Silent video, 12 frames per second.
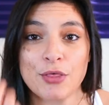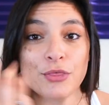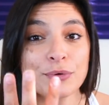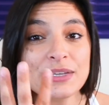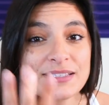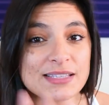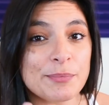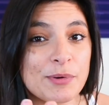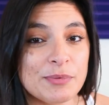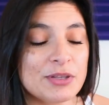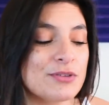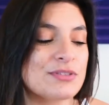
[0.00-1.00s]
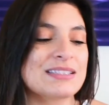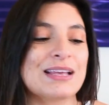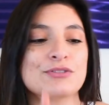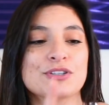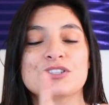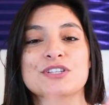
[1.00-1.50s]
Three separate pills
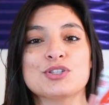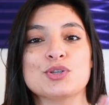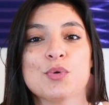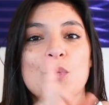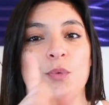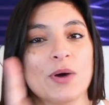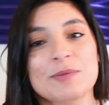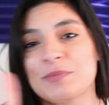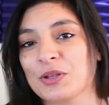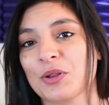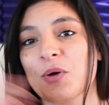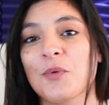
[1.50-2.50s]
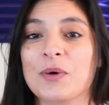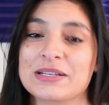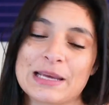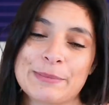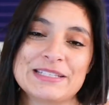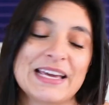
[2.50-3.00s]
now turned into one pill one
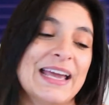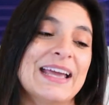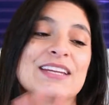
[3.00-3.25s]
time a day,